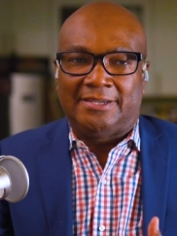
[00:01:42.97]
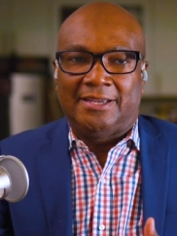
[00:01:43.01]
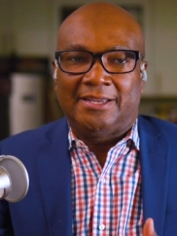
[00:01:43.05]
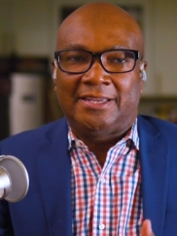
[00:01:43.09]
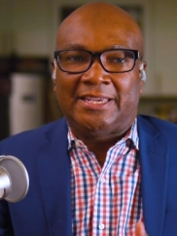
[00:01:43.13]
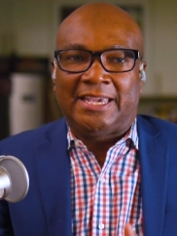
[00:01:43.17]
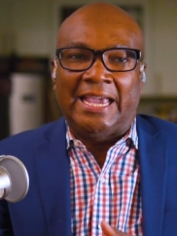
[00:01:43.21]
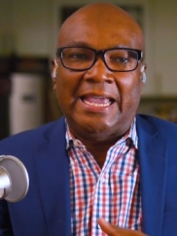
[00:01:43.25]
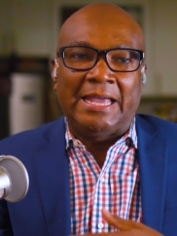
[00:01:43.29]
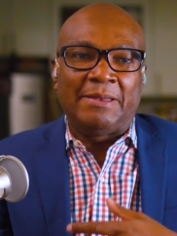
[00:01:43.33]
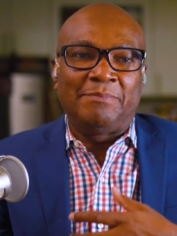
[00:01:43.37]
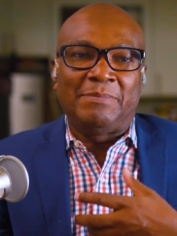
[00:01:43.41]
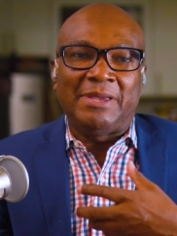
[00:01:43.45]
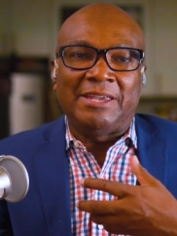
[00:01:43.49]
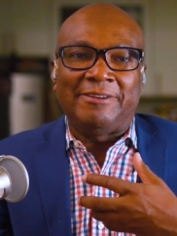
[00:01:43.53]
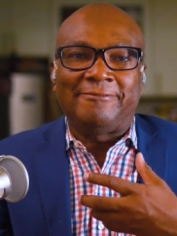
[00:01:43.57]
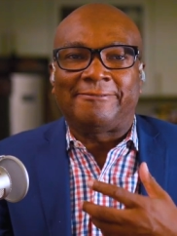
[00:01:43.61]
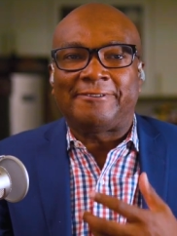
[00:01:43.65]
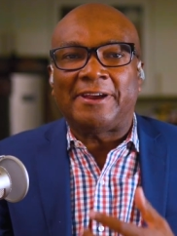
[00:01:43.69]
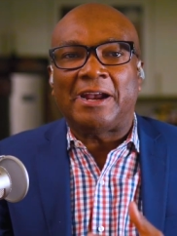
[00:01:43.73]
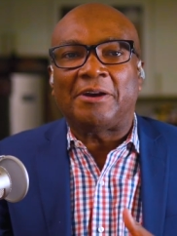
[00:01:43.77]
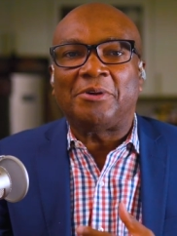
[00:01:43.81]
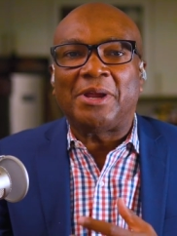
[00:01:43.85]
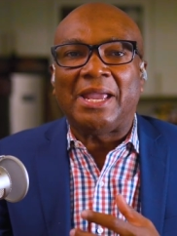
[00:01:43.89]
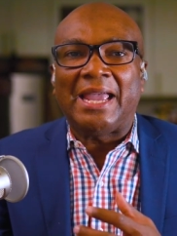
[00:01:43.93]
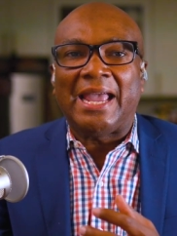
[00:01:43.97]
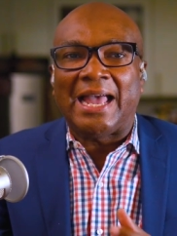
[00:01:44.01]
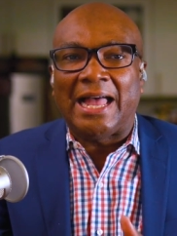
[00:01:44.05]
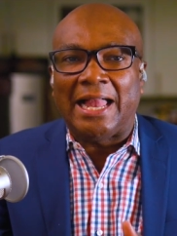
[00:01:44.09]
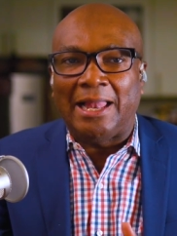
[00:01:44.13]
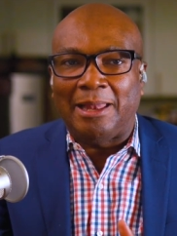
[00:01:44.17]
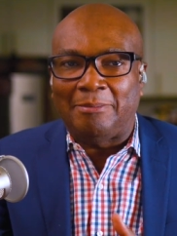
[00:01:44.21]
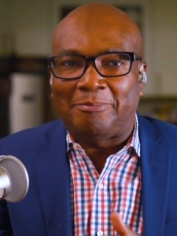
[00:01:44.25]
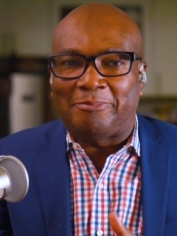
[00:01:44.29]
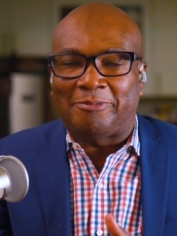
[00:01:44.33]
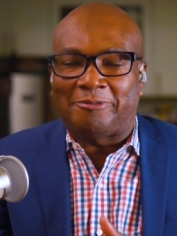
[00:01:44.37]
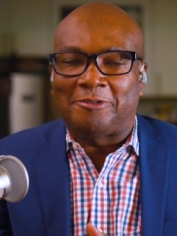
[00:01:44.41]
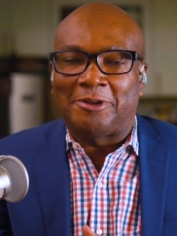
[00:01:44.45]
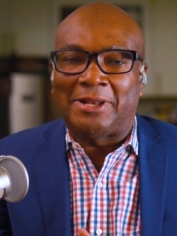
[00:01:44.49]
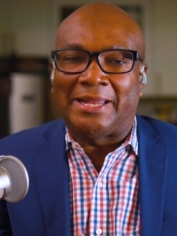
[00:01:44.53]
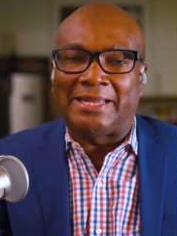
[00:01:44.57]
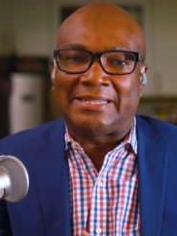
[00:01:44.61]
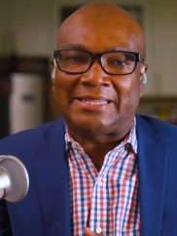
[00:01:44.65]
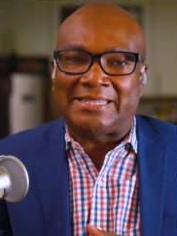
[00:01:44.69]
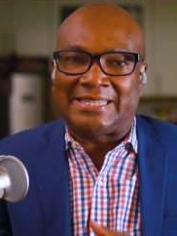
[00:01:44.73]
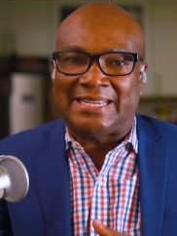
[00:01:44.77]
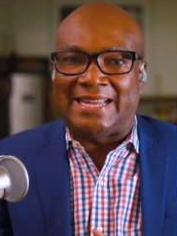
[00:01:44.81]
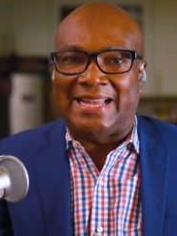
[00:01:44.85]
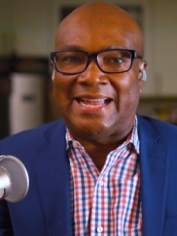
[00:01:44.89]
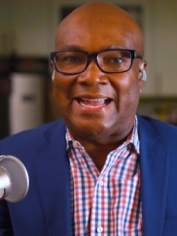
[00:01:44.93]
can be very helpful
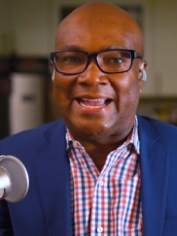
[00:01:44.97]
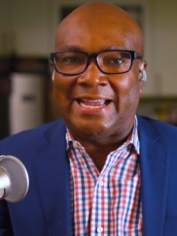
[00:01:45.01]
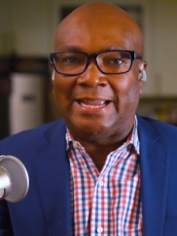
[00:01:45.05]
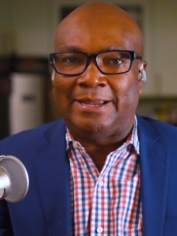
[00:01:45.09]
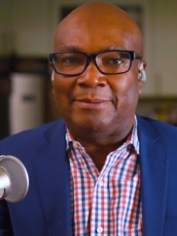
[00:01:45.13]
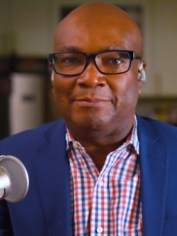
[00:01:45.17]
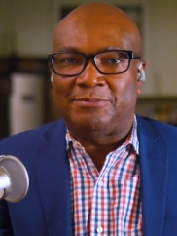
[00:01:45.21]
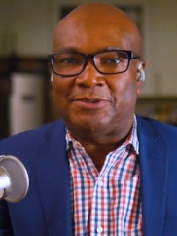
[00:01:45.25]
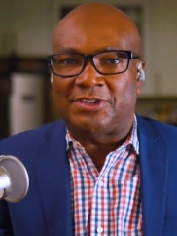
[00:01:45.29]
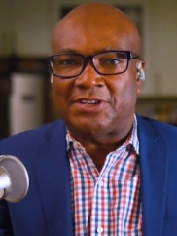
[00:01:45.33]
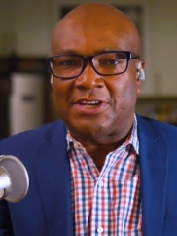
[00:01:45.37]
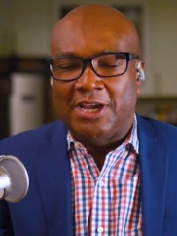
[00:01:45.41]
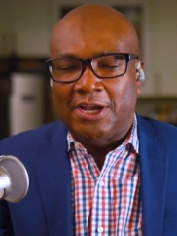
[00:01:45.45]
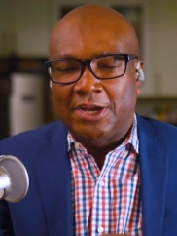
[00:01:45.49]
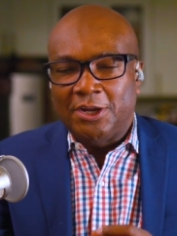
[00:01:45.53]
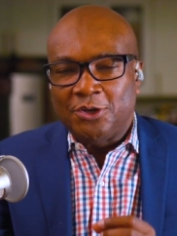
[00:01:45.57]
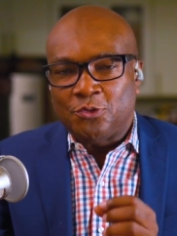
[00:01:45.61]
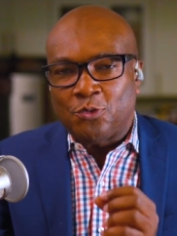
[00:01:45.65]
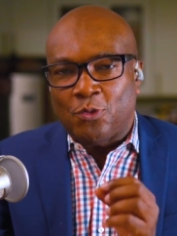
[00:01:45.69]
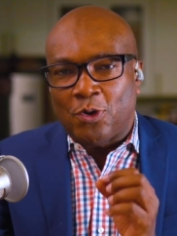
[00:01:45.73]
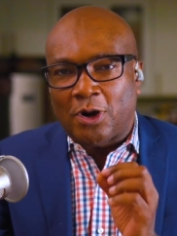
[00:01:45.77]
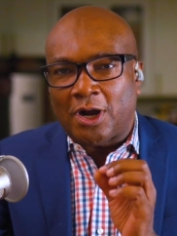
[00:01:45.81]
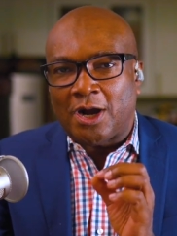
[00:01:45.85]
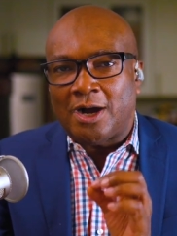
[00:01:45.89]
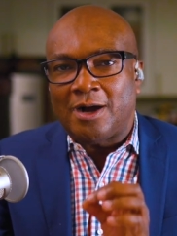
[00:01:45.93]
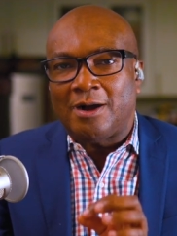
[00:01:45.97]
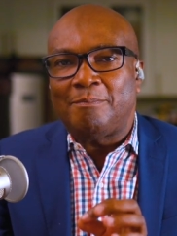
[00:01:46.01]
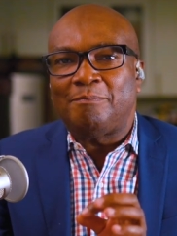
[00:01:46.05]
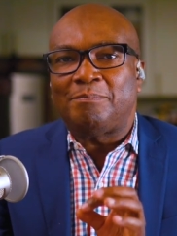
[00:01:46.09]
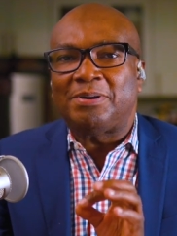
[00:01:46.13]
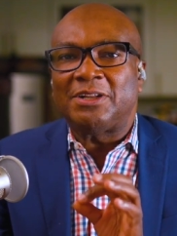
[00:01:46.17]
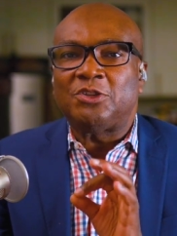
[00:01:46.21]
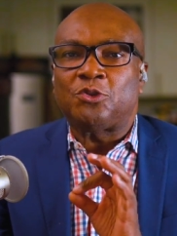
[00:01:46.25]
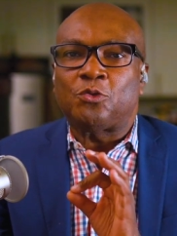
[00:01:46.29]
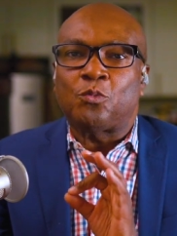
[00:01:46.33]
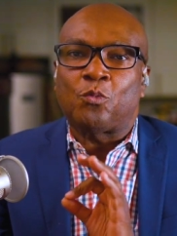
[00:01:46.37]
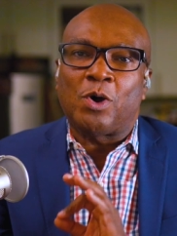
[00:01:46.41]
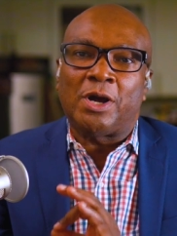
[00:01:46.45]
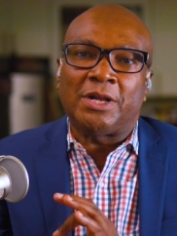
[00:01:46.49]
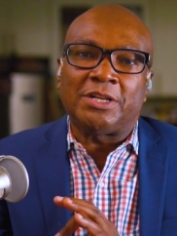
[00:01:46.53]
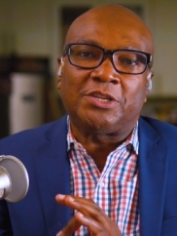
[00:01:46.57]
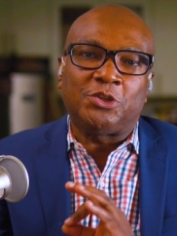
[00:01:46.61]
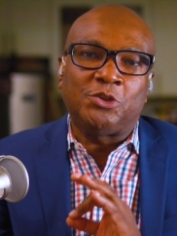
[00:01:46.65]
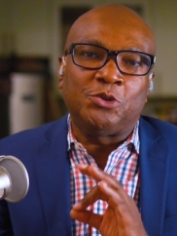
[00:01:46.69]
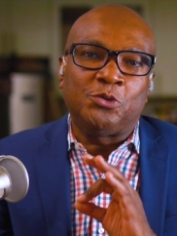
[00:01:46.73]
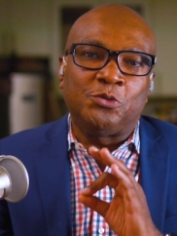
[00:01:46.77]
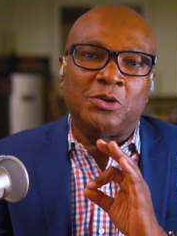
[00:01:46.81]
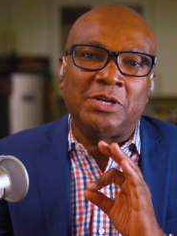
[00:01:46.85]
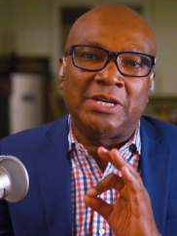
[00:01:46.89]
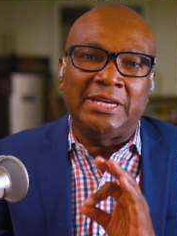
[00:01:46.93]
at times to accomplish what
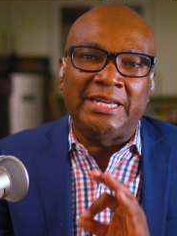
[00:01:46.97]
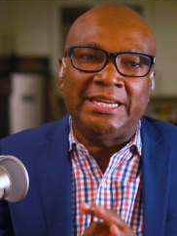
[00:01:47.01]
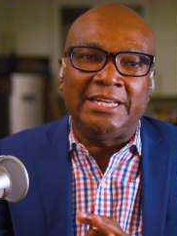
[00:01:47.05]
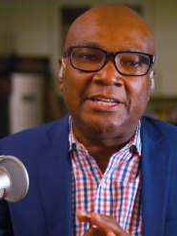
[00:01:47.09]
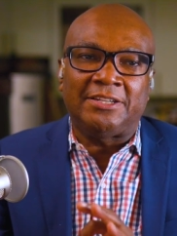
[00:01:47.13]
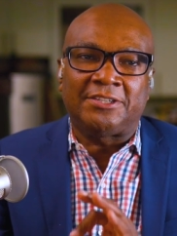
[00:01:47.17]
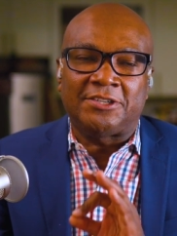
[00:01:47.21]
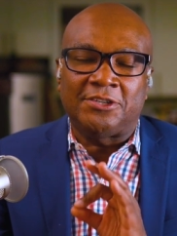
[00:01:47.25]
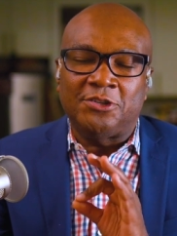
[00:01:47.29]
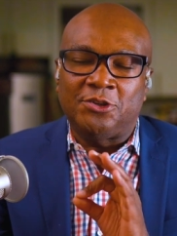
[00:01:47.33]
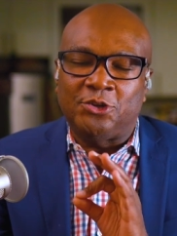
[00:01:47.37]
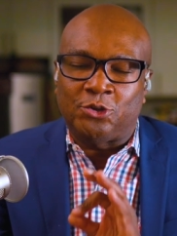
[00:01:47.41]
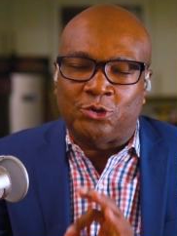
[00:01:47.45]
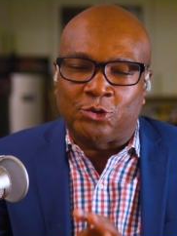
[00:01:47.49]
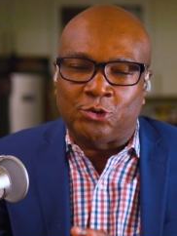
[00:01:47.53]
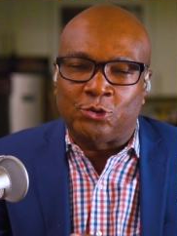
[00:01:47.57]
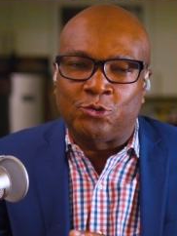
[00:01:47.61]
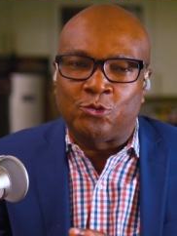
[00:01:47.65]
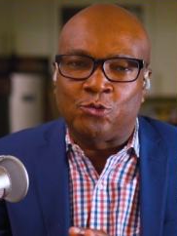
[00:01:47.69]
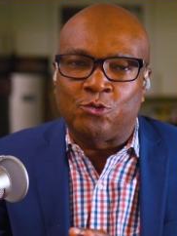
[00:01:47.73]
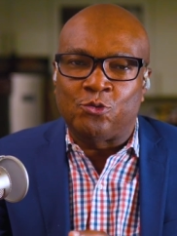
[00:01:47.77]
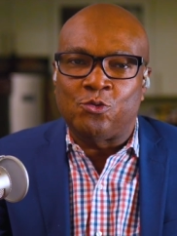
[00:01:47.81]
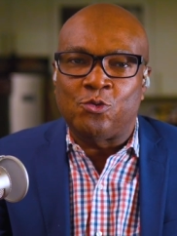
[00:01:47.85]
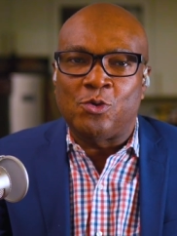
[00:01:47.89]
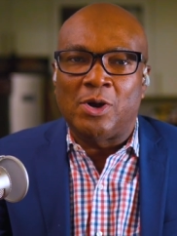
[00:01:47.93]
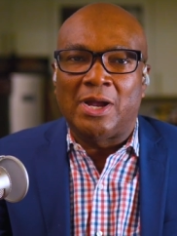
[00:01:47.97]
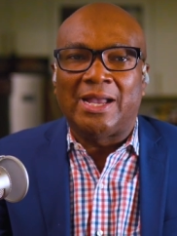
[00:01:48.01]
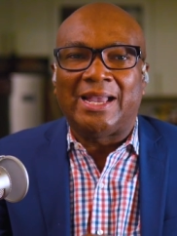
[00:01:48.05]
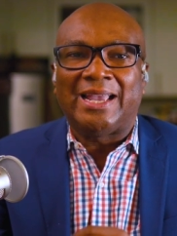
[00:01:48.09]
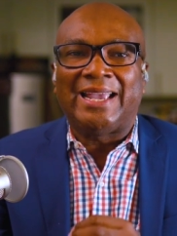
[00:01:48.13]
you need to do